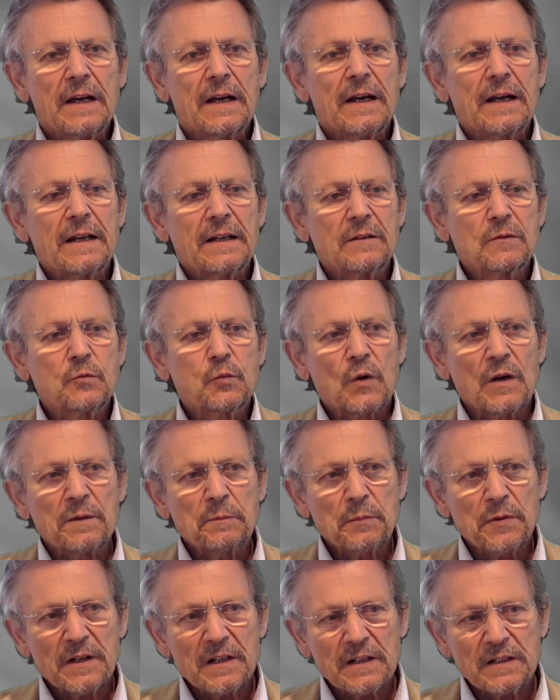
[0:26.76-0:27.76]
And one
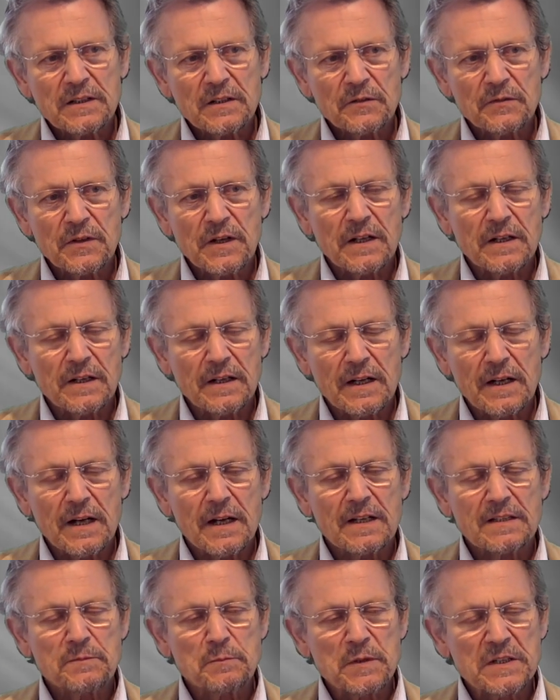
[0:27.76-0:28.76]
part of it
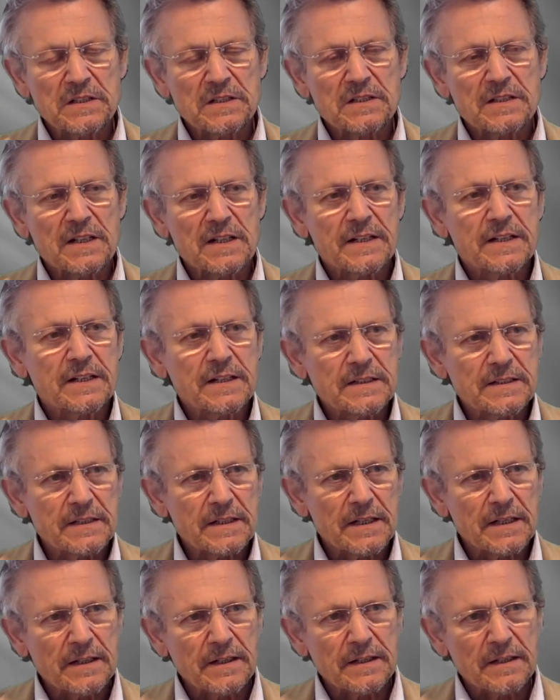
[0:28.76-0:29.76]
has been studied
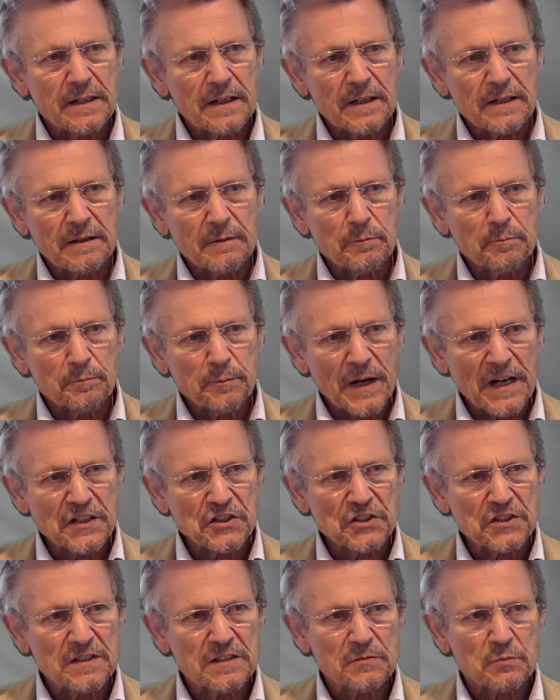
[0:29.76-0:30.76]
in uh,
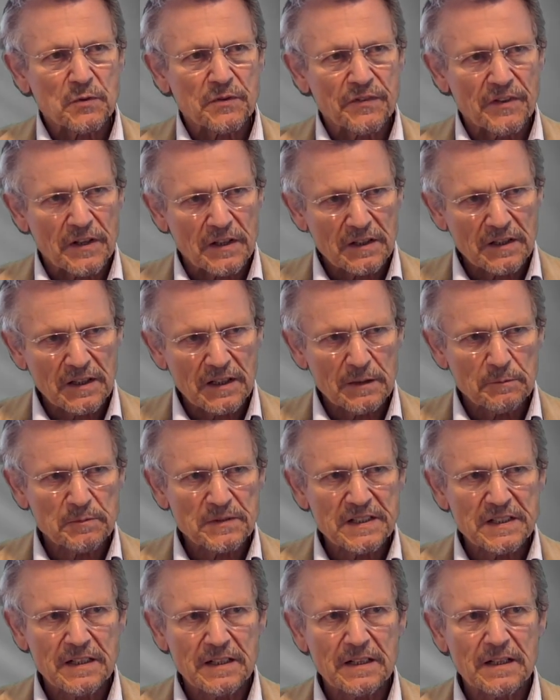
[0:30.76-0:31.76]
patients with
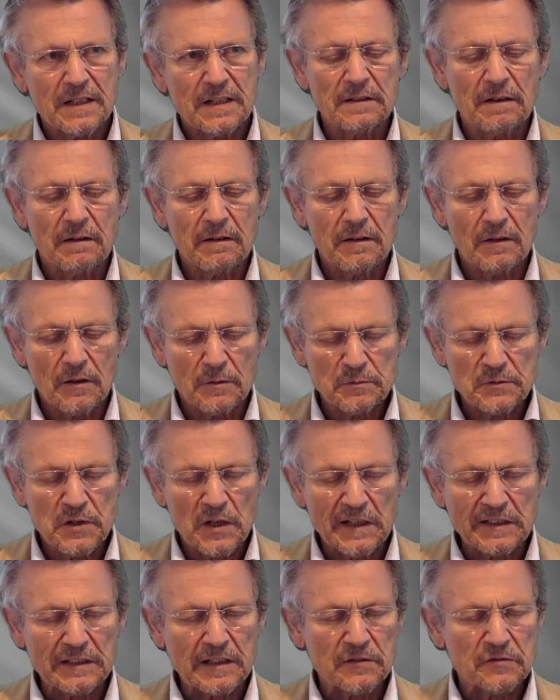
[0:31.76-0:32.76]
narcolepsy and
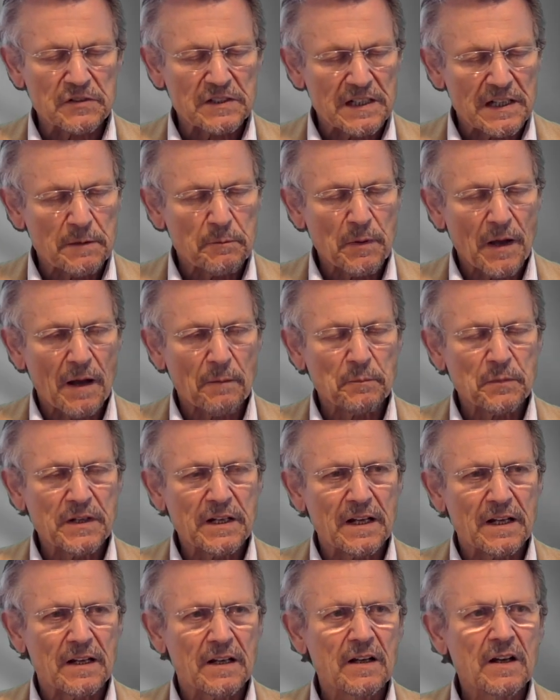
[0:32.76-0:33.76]
obstructive sleep
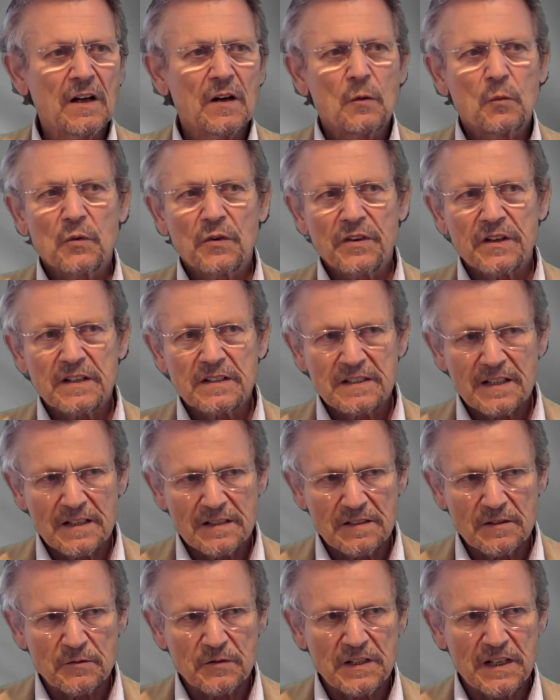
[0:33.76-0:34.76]
apnea with
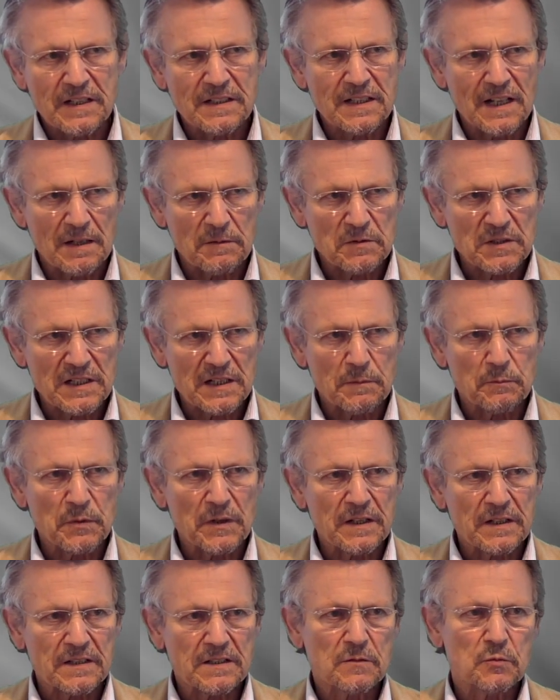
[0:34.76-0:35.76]
excessive daytime
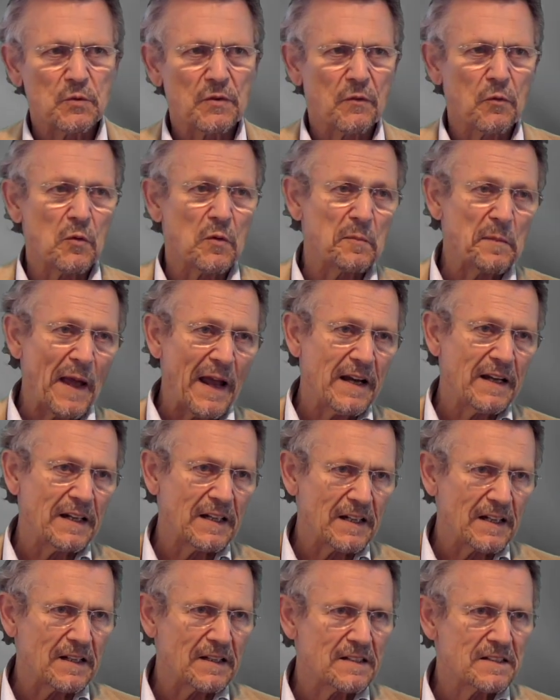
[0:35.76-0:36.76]
sleepiness, with
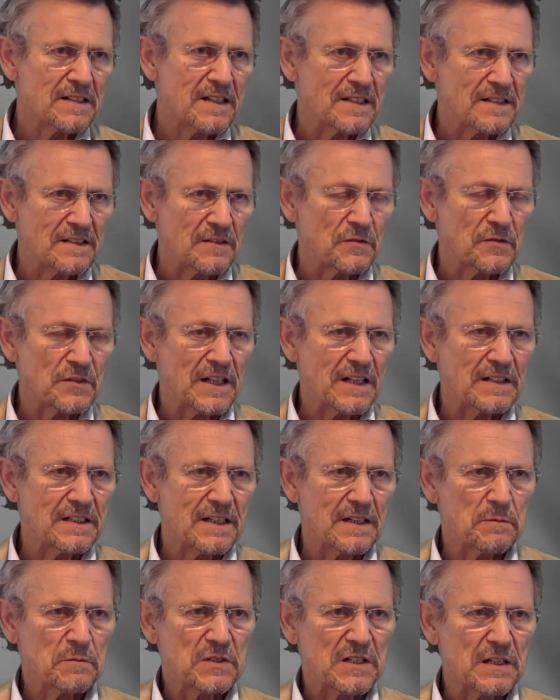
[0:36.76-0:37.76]
remaining excessive
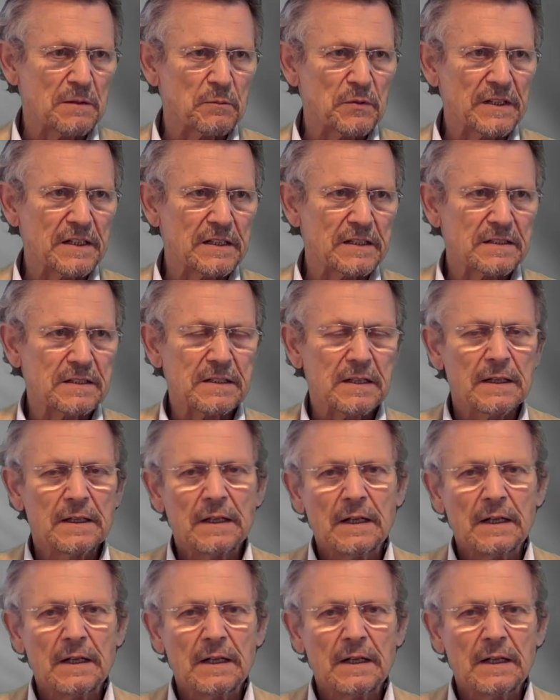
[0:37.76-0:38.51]
daytime sleepiness.